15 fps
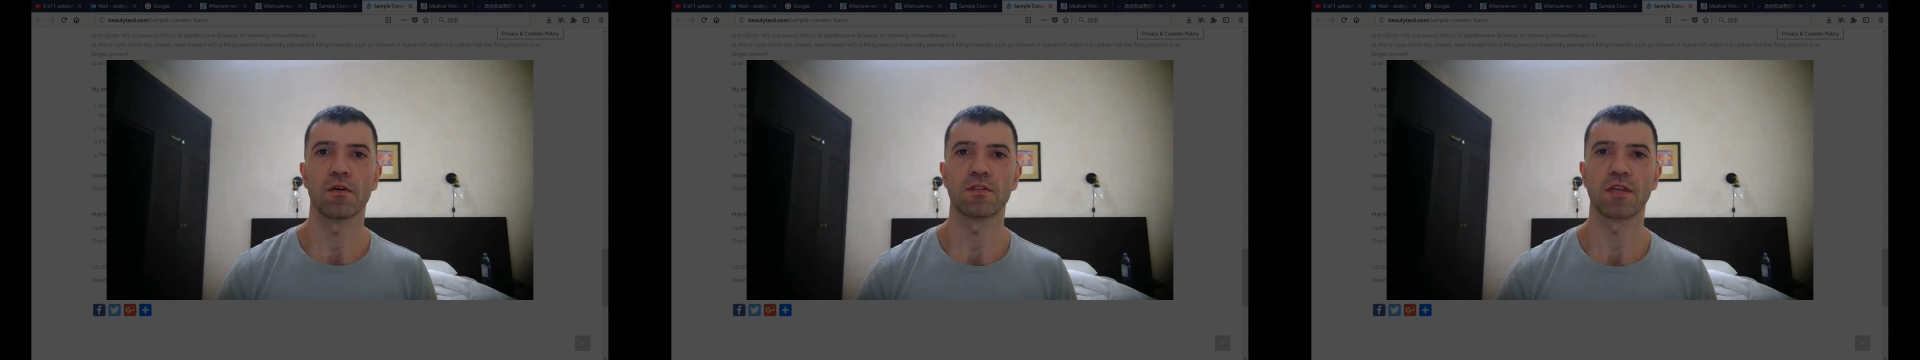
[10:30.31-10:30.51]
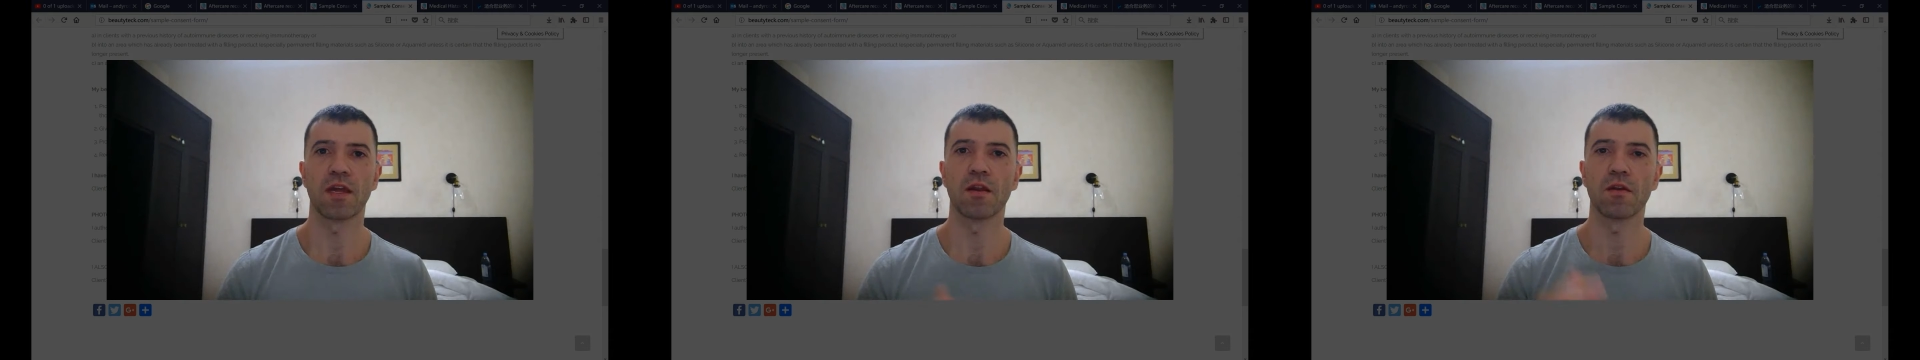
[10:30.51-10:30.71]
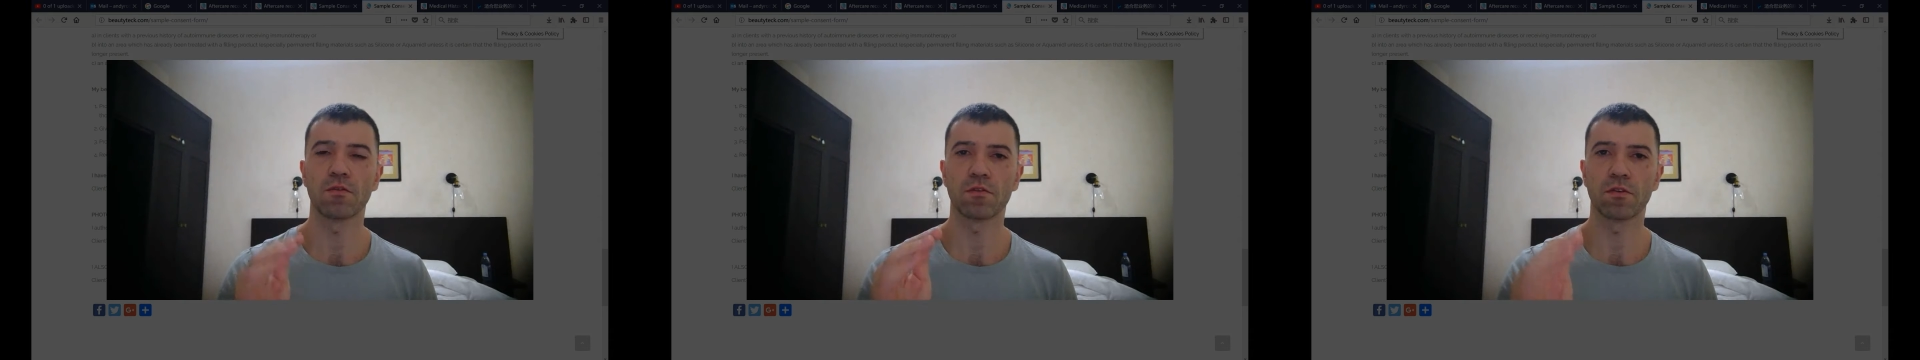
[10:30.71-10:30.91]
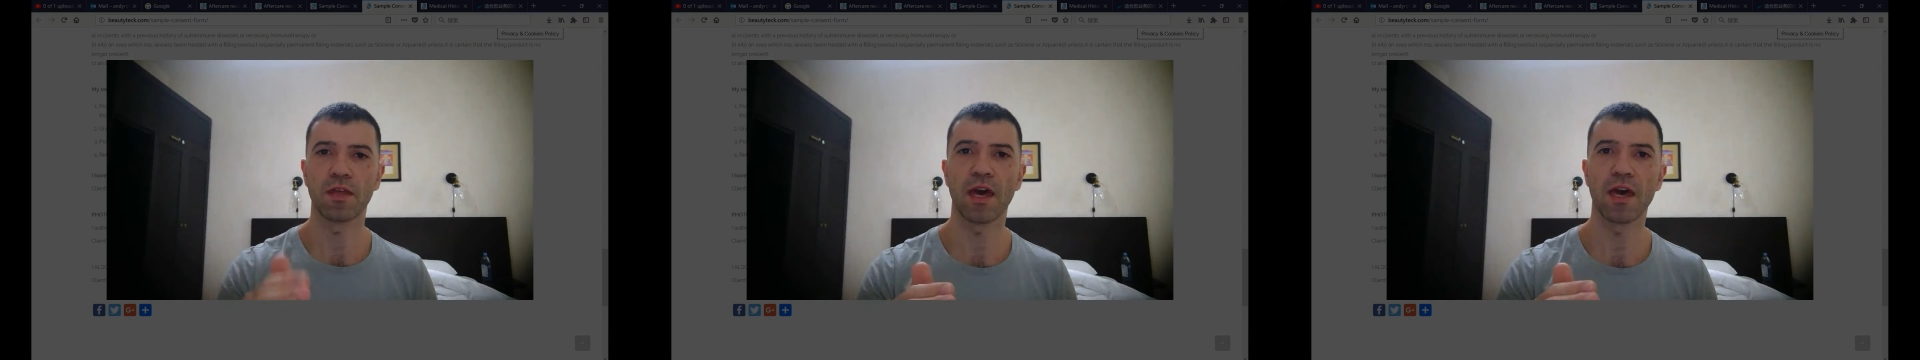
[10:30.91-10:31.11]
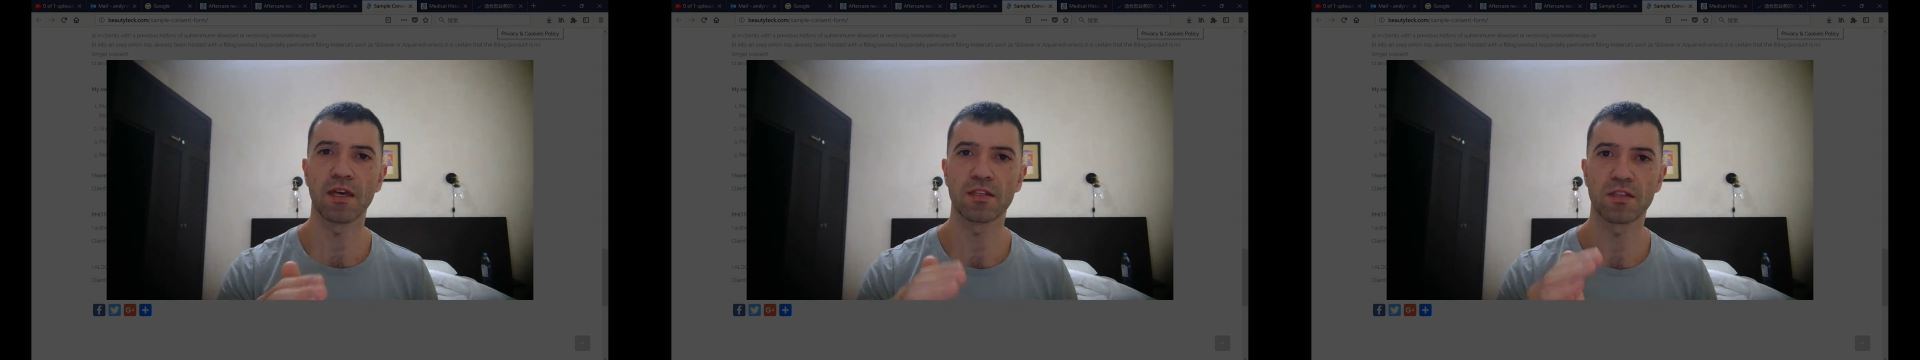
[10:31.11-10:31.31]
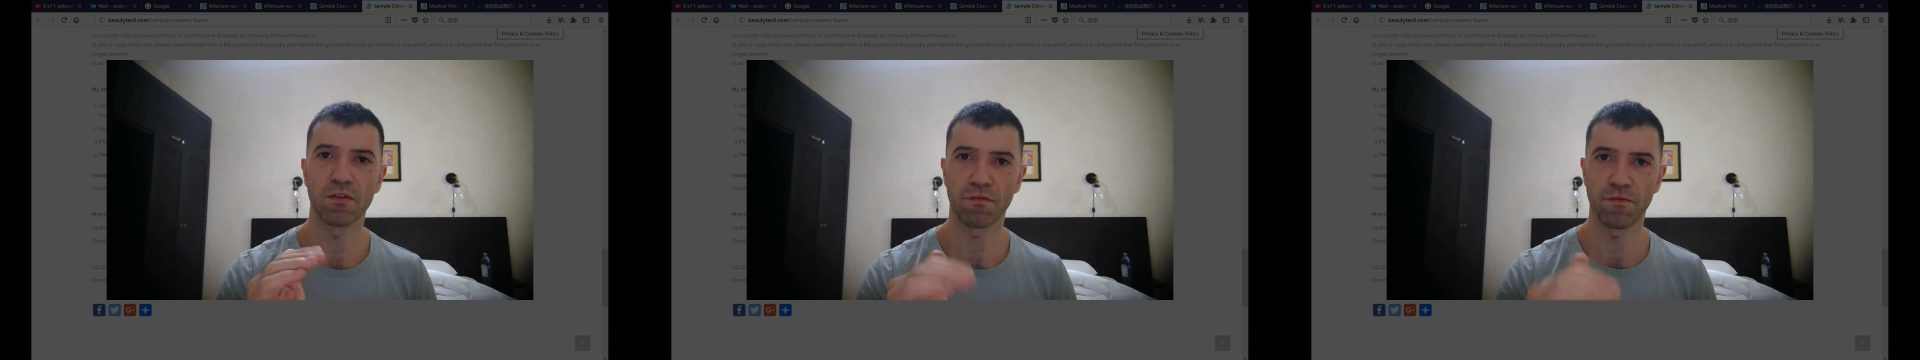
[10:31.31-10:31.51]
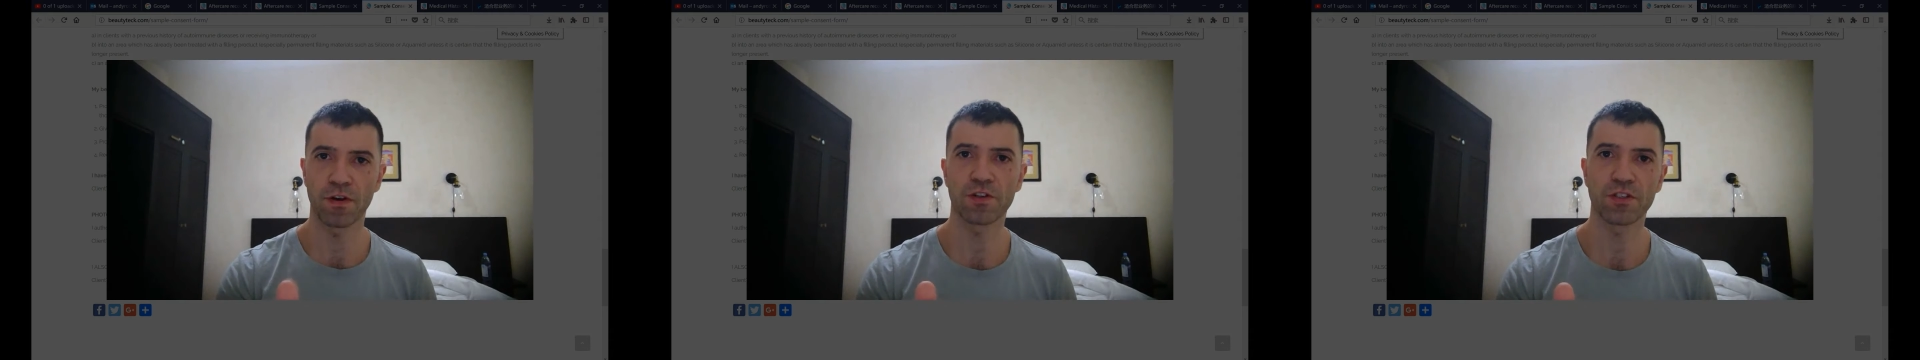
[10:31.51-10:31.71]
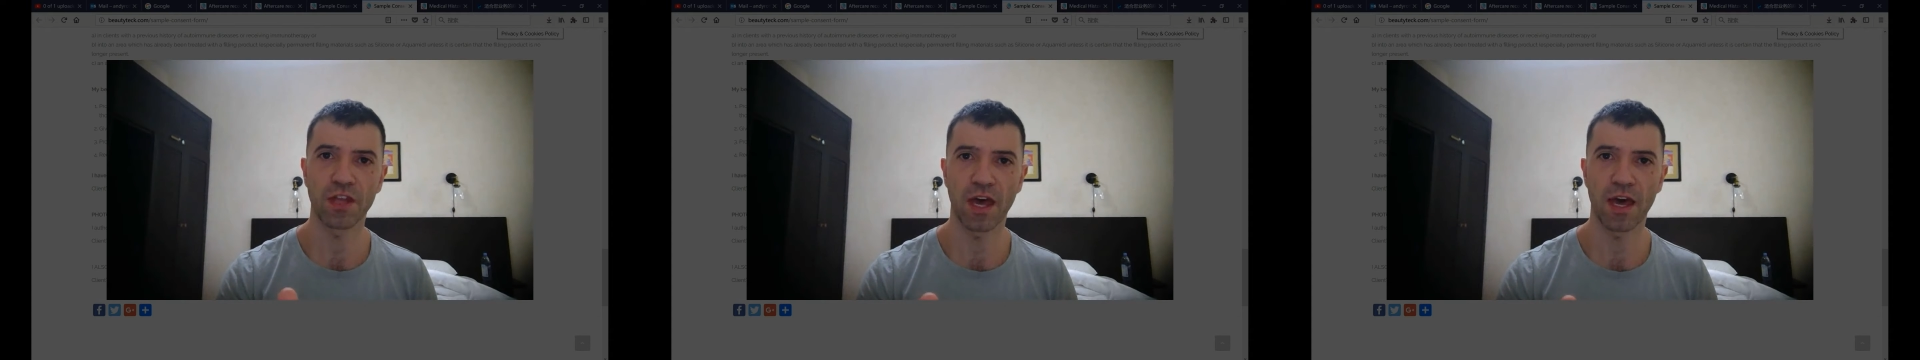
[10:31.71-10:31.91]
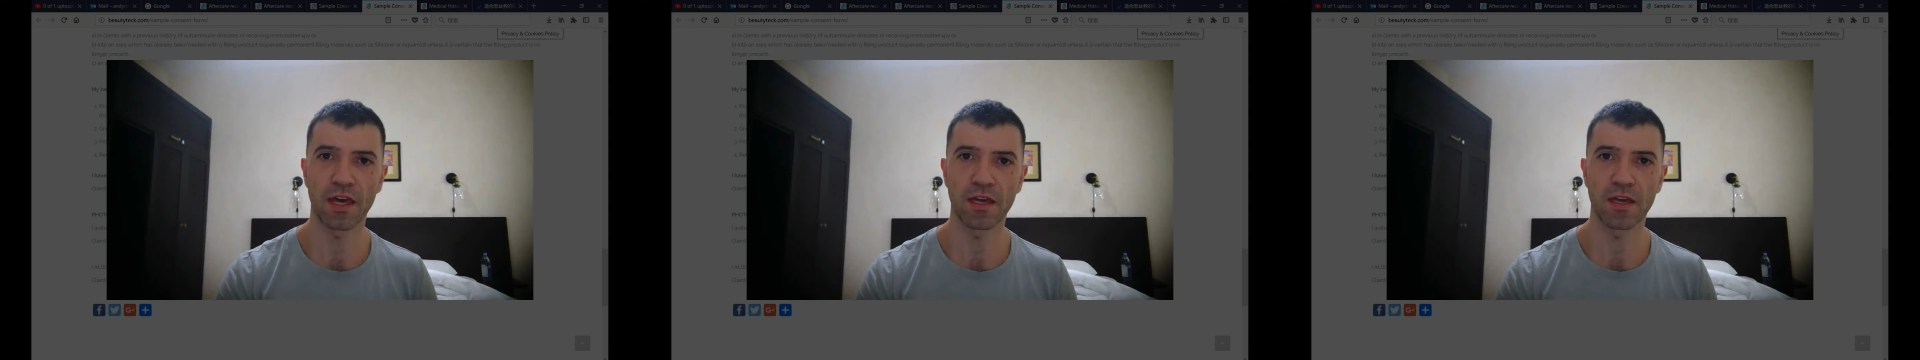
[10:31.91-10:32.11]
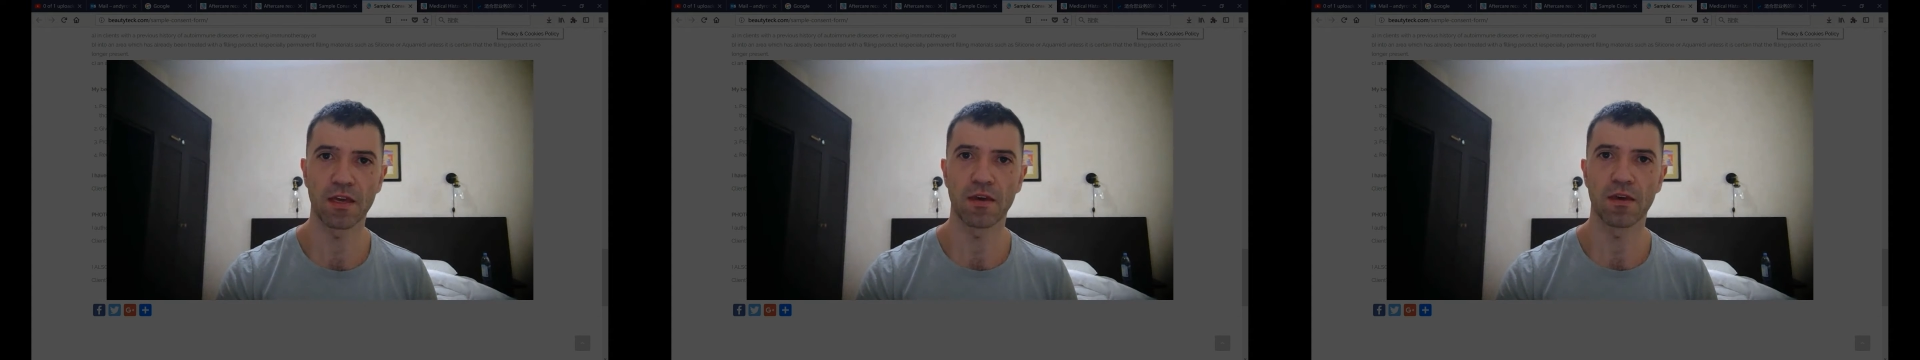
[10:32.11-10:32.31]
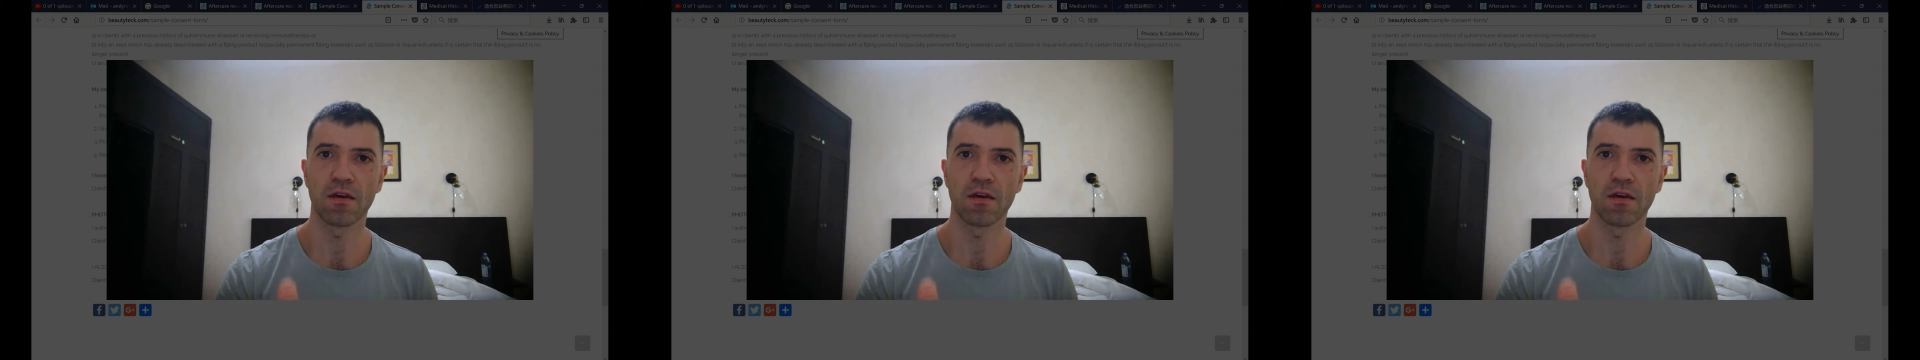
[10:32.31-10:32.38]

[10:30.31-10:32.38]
saying today is the first day